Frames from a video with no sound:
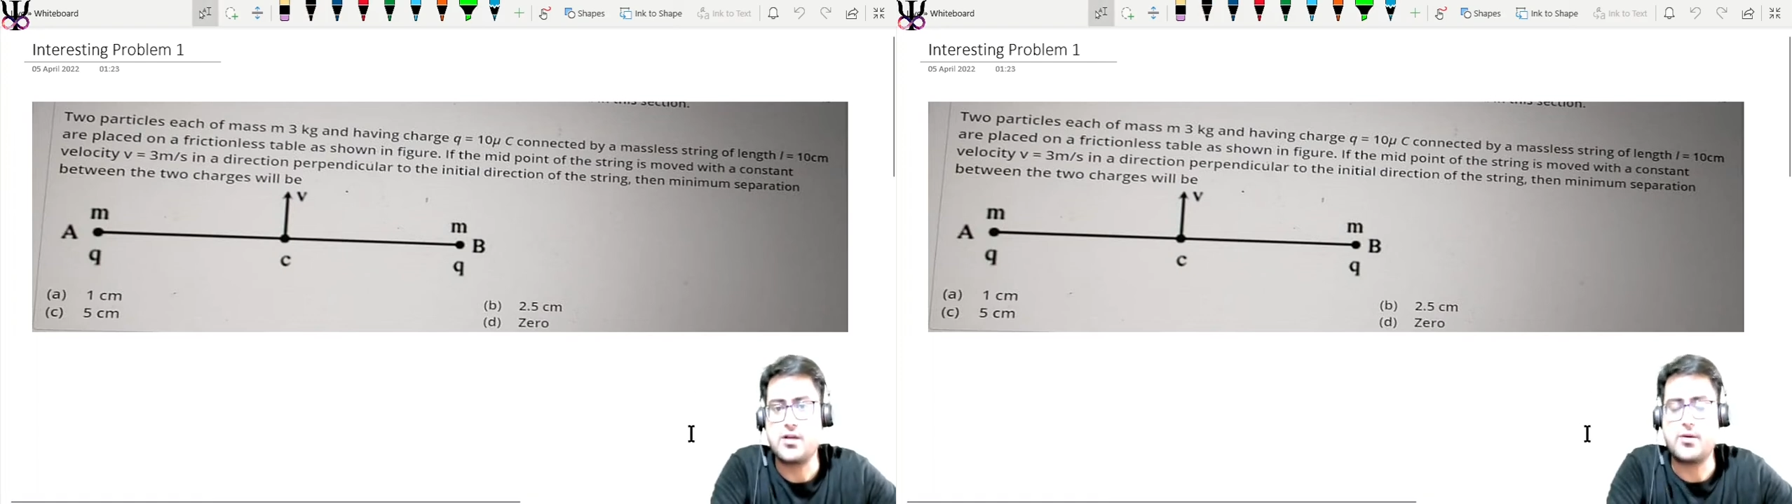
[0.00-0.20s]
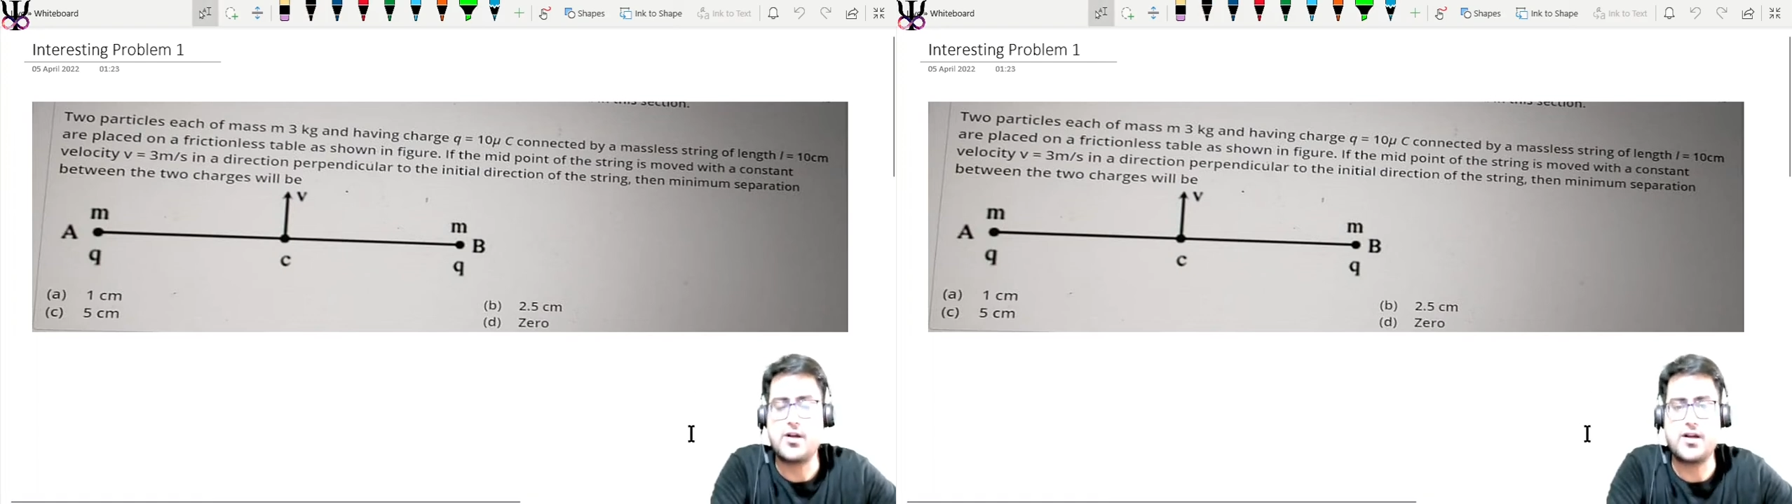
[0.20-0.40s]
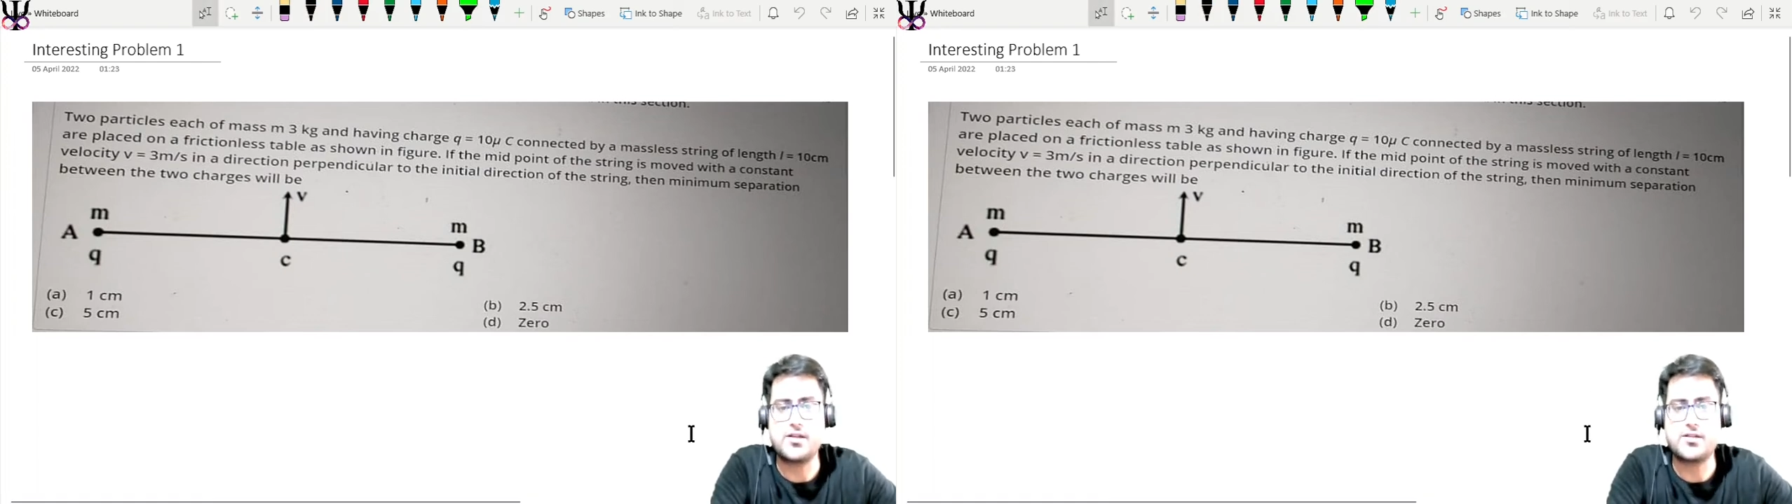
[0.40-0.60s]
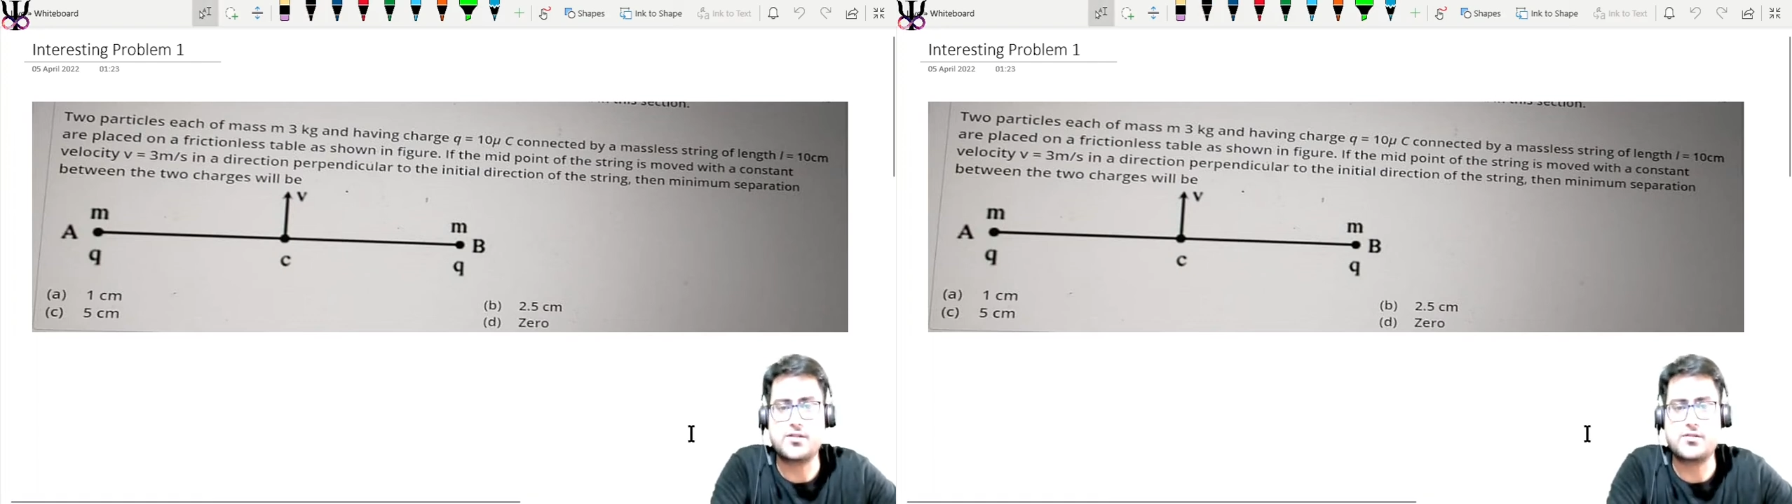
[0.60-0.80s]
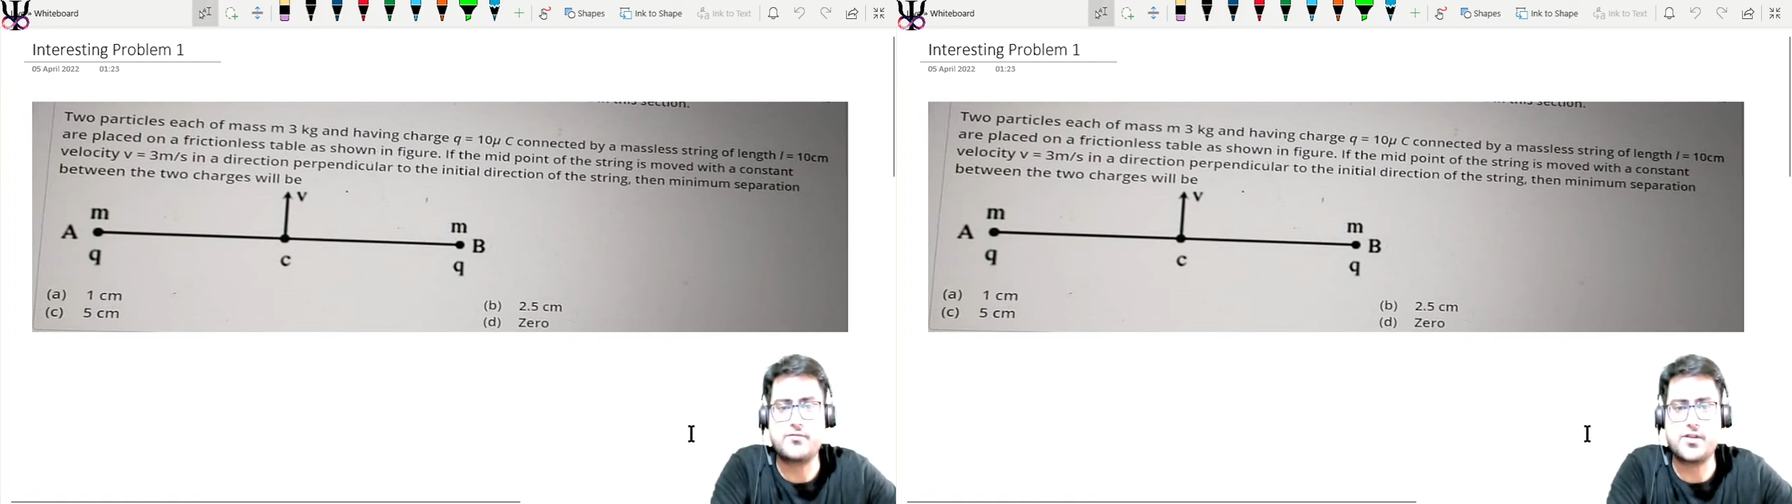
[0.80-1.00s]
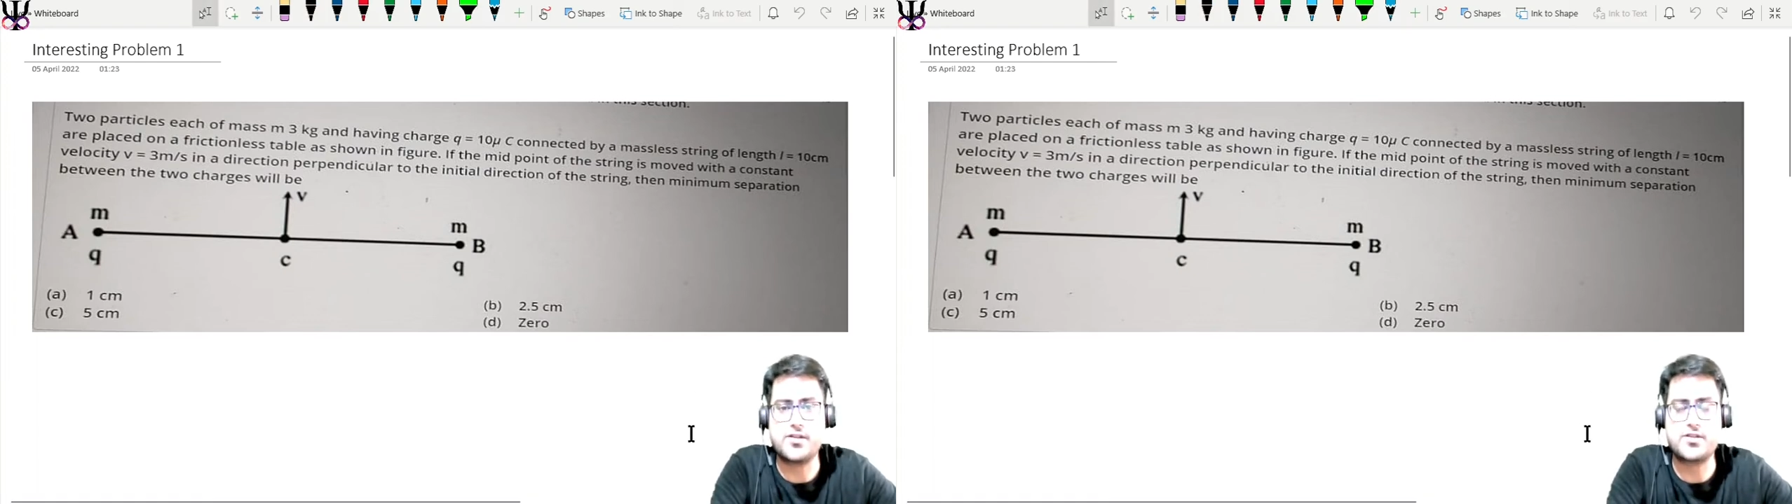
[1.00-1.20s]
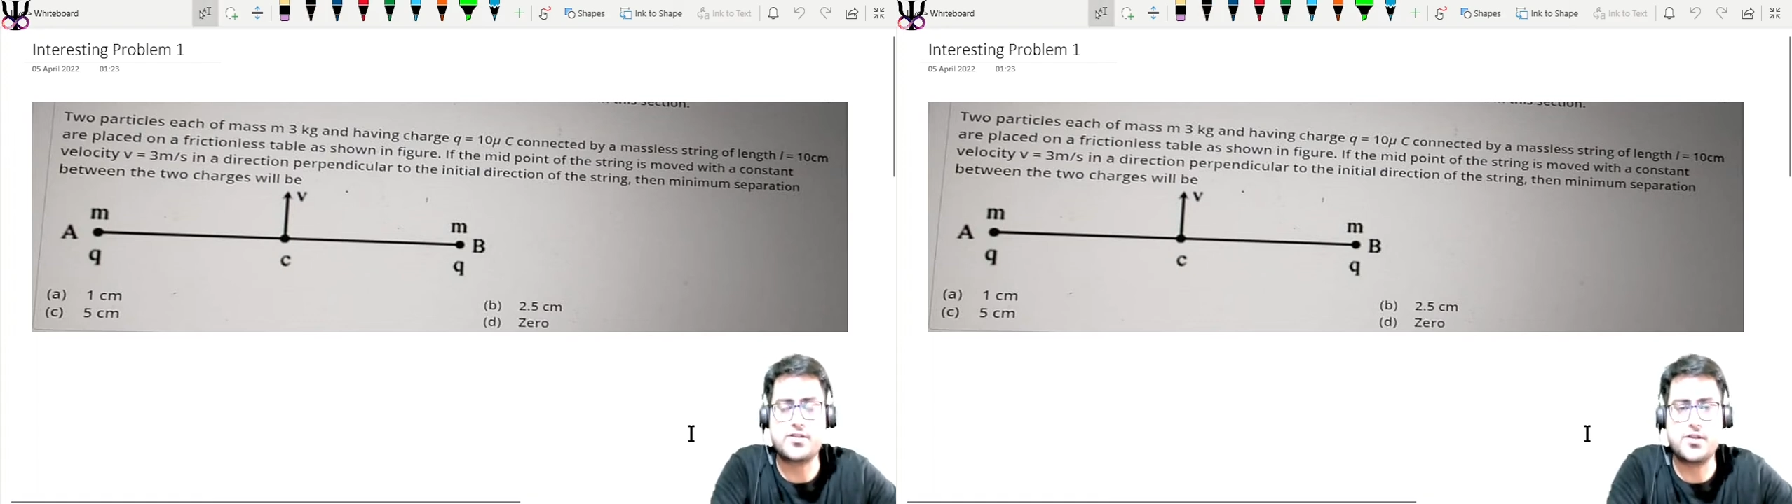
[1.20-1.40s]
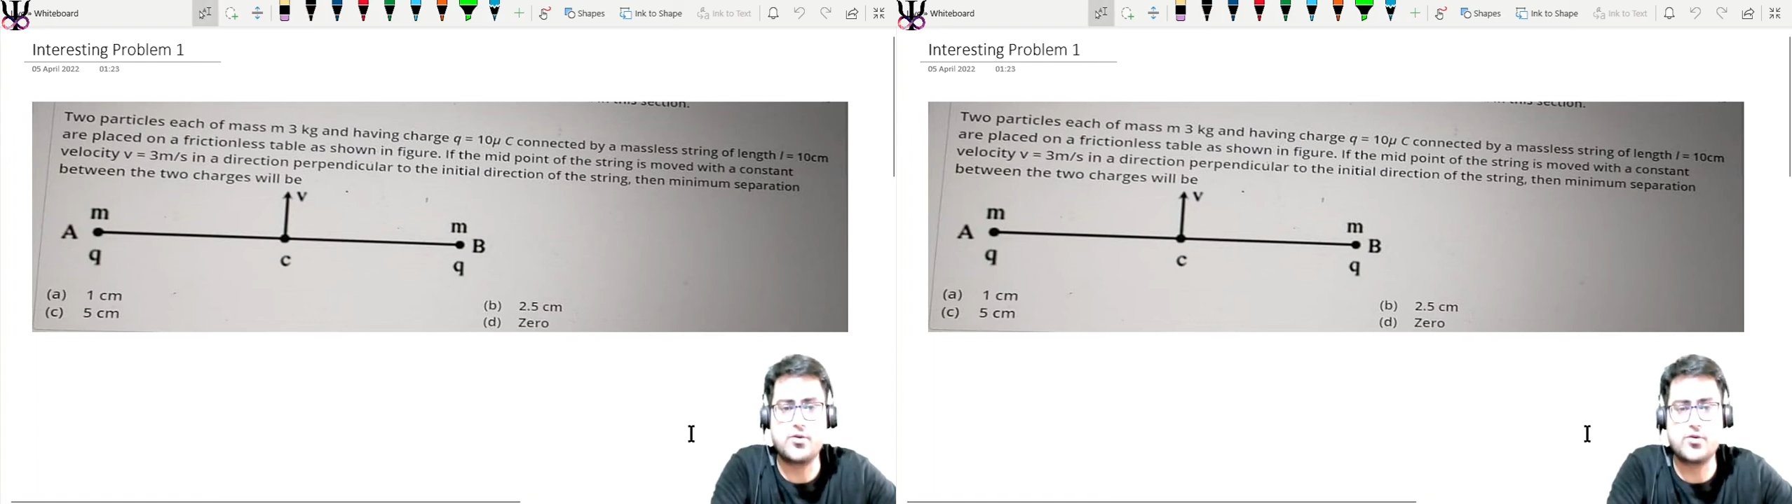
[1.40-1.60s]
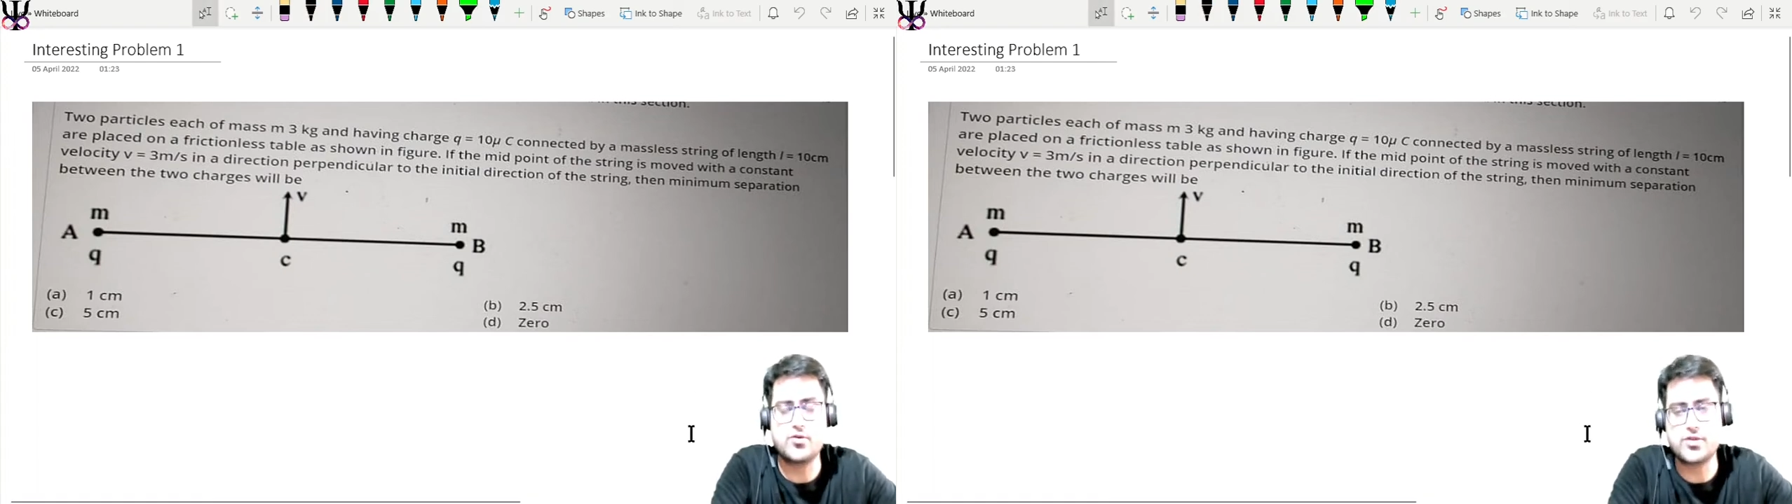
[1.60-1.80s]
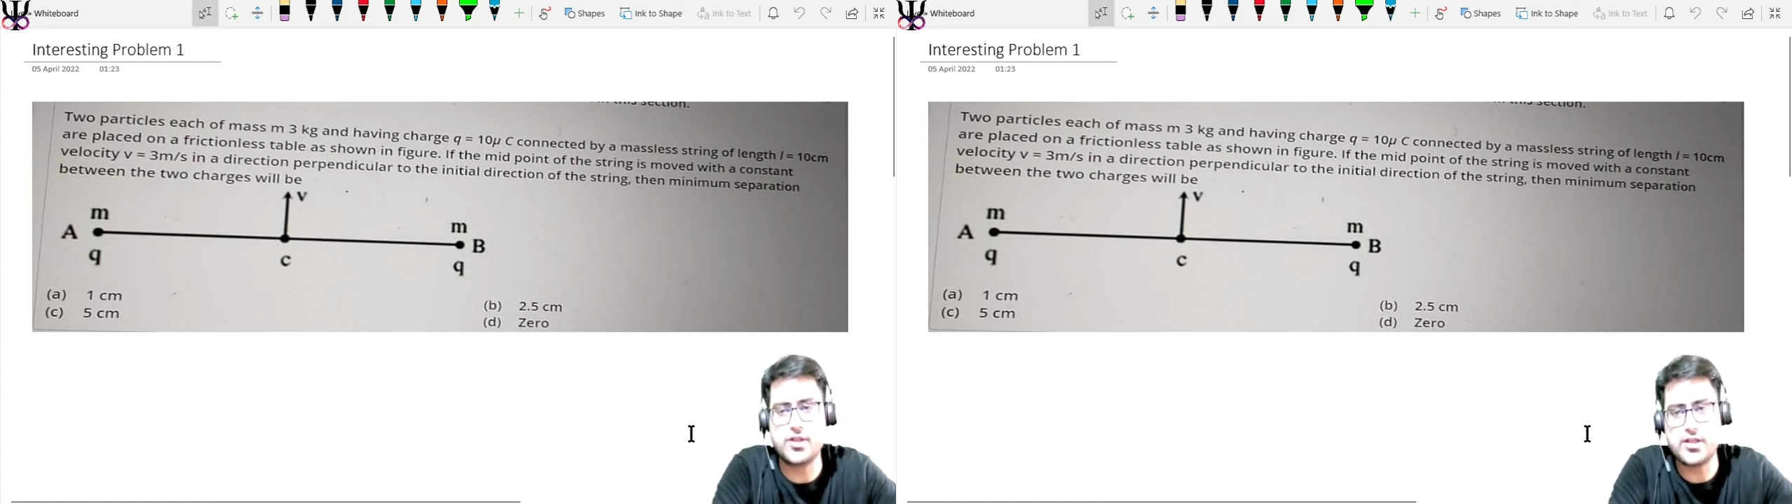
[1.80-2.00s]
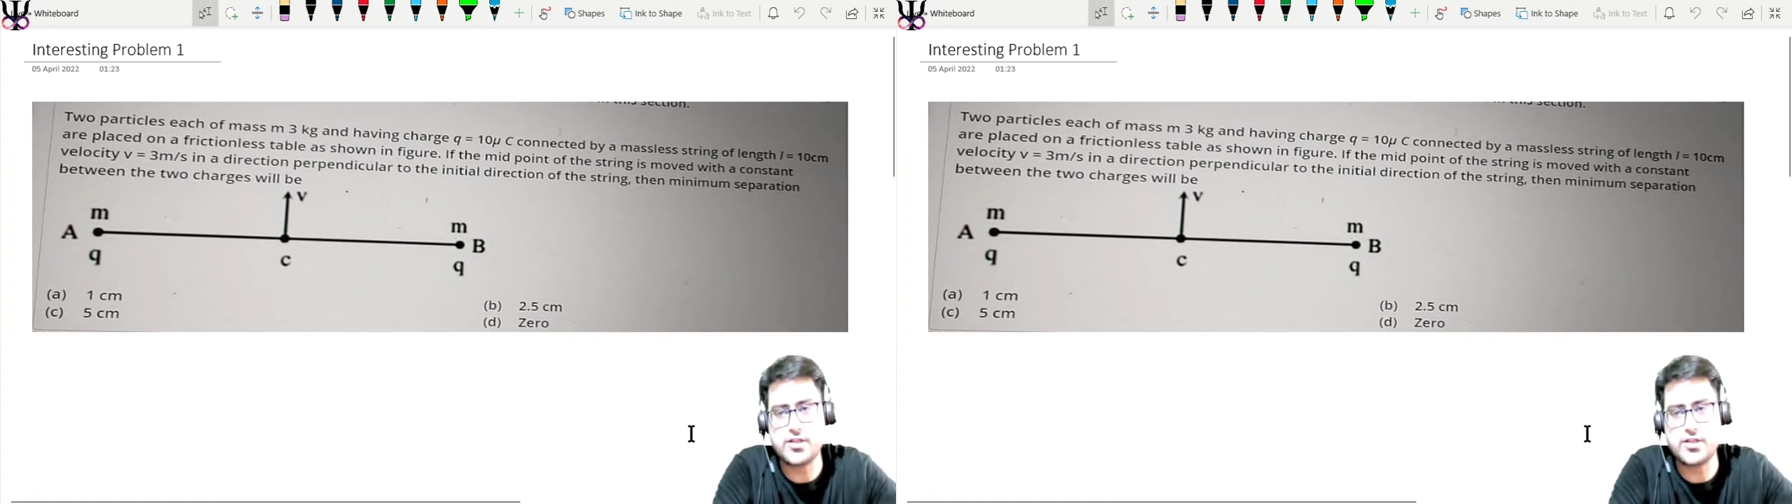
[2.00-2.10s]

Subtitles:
But let us first use the